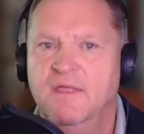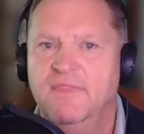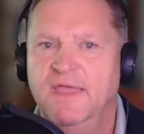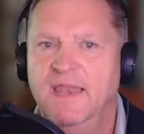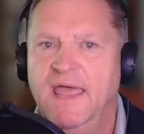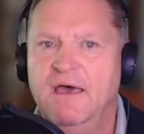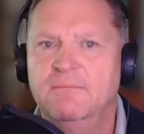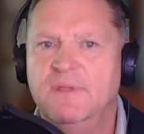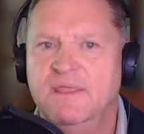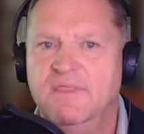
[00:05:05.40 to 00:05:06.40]
They
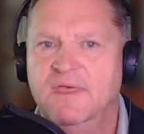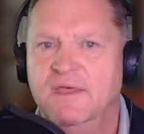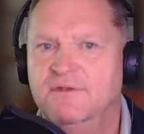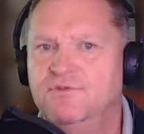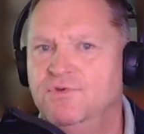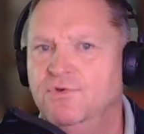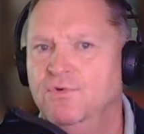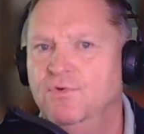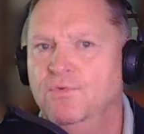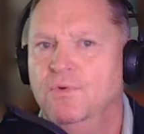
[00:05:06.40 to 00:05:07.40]
allowed me then
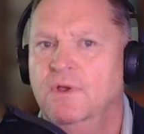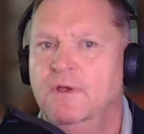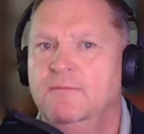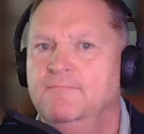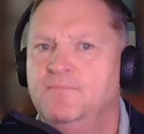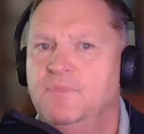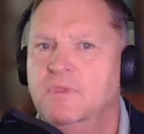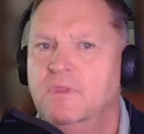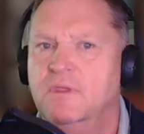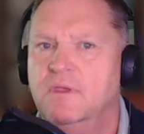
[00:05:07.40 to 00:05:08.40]
to
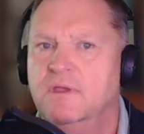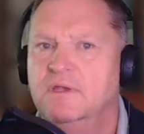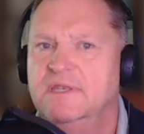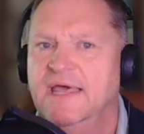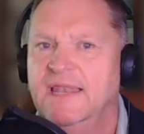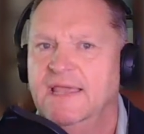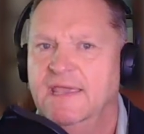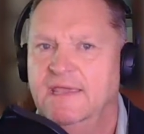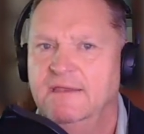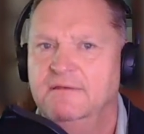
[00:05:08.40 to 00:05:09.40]

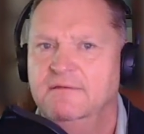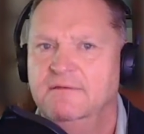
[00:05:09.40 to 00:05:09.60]
delegate